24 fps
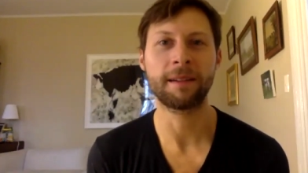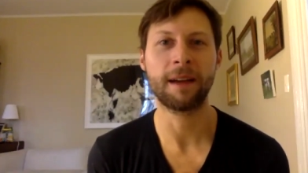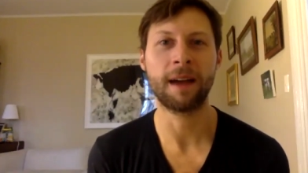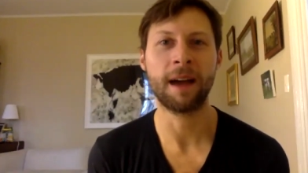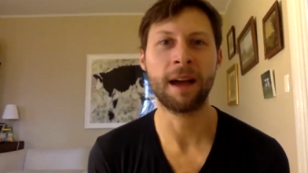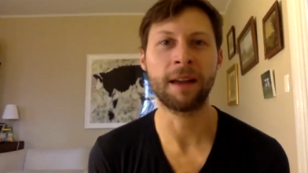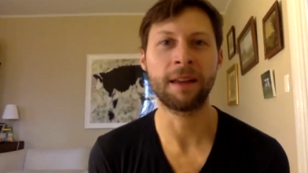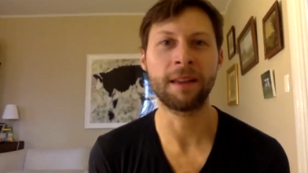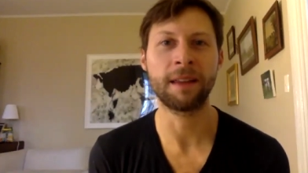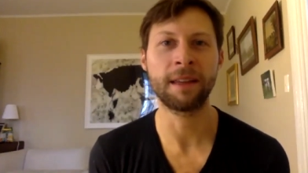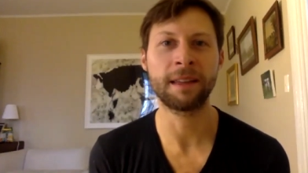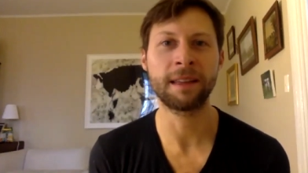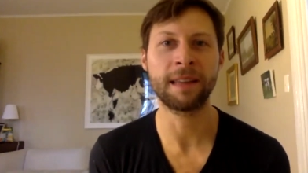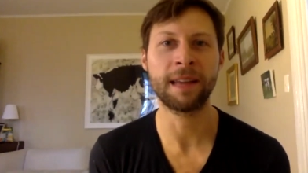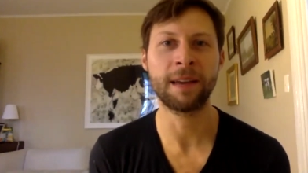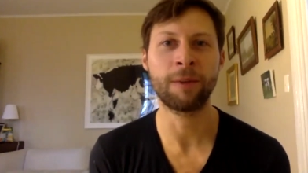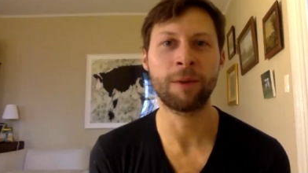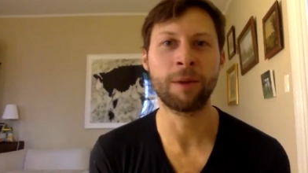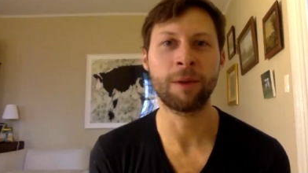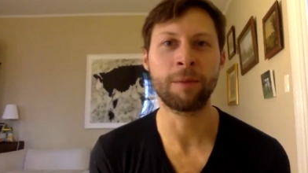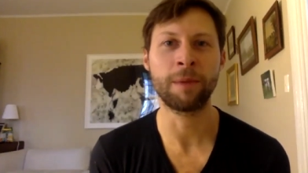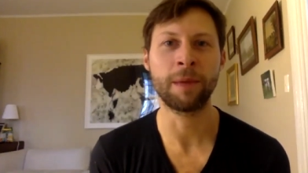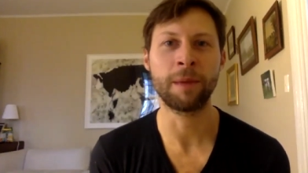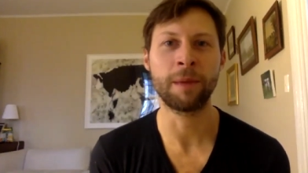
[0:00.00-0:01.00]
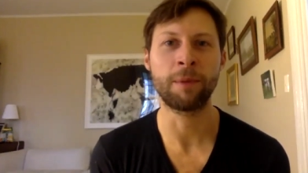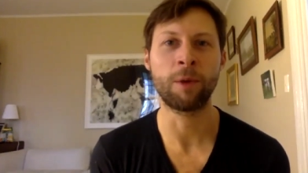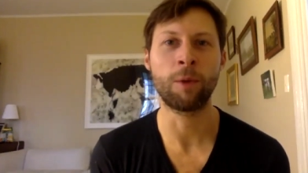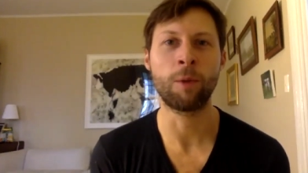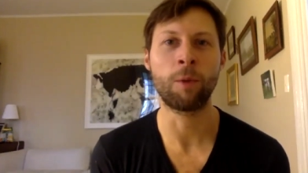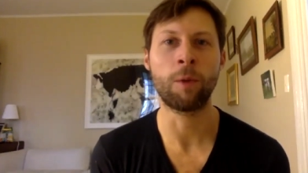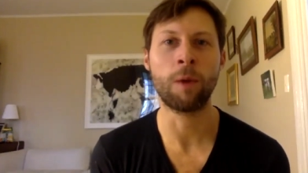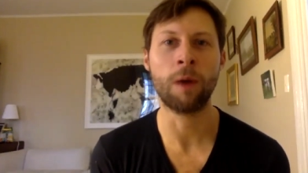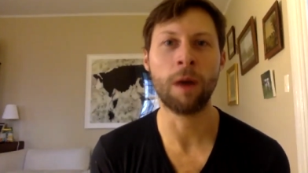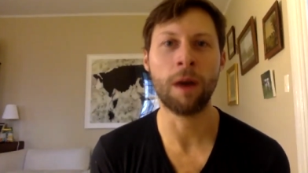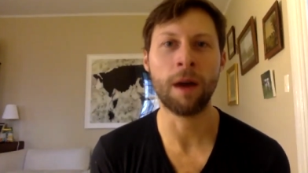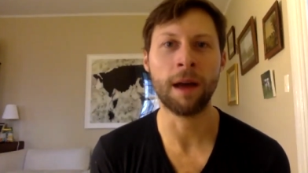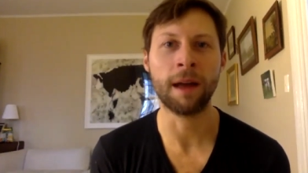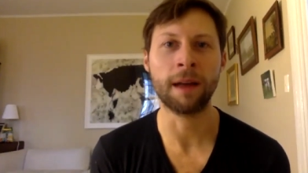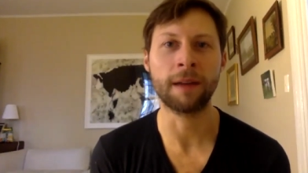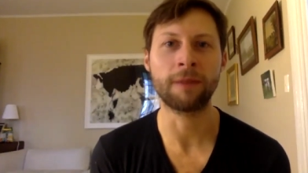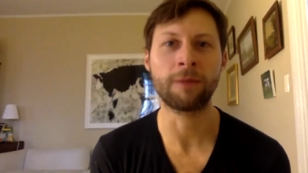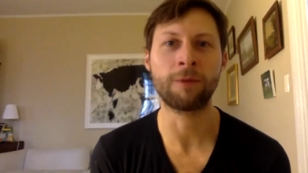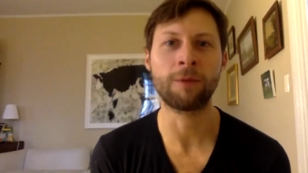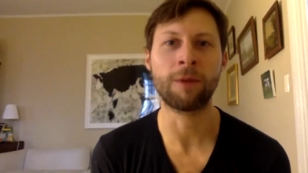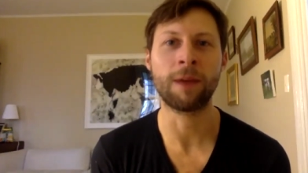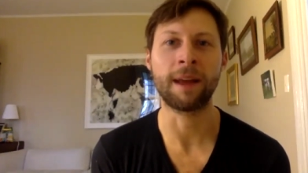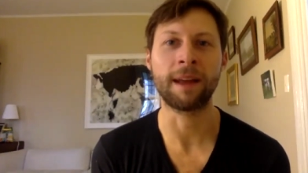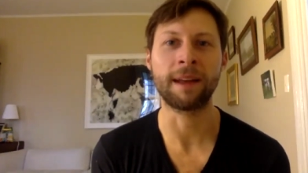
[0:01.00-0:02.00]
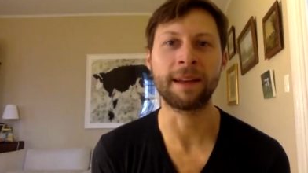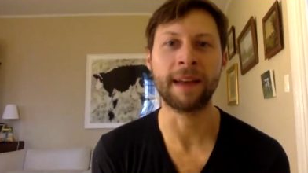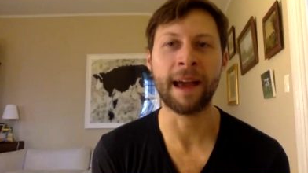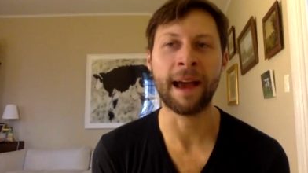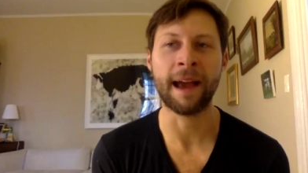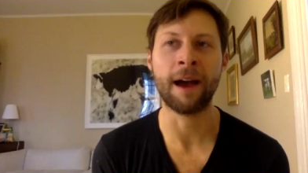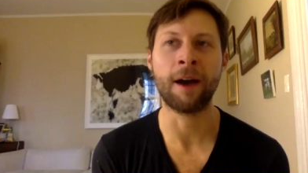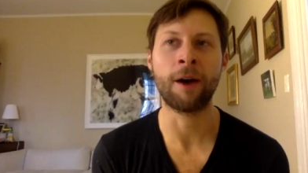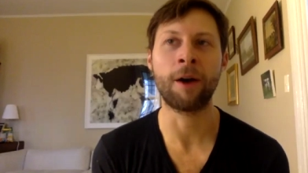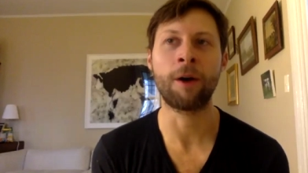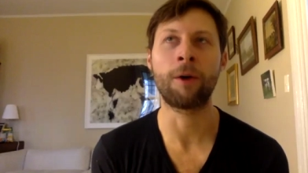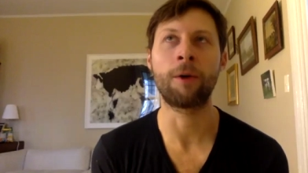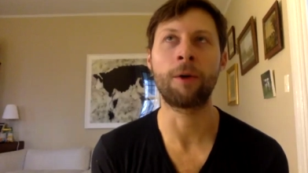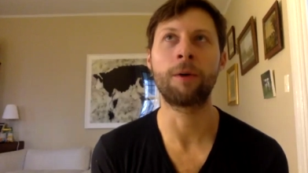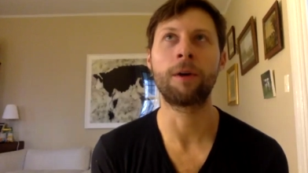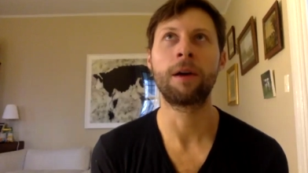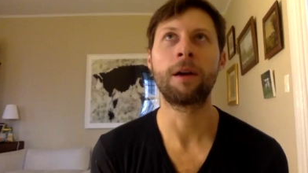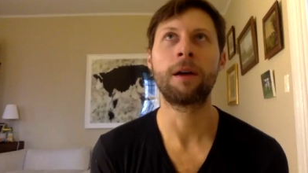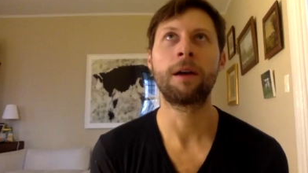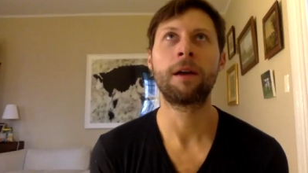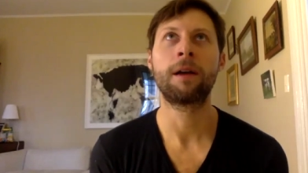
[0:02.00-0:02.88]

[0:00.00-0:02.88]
I think that yeah. what people want right now